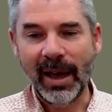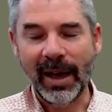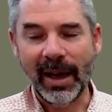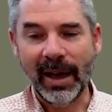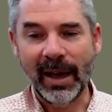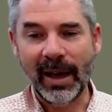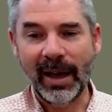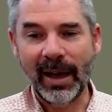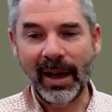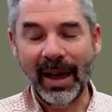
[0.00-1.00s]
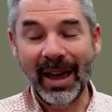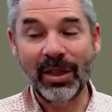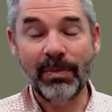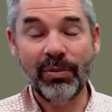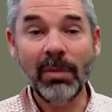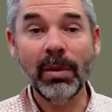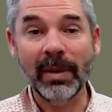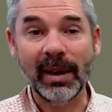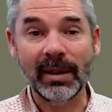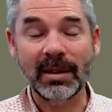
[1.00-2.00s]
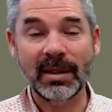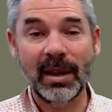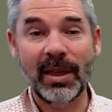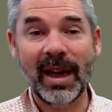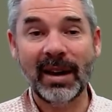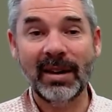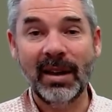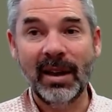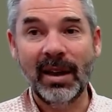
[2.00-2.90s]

The problem is that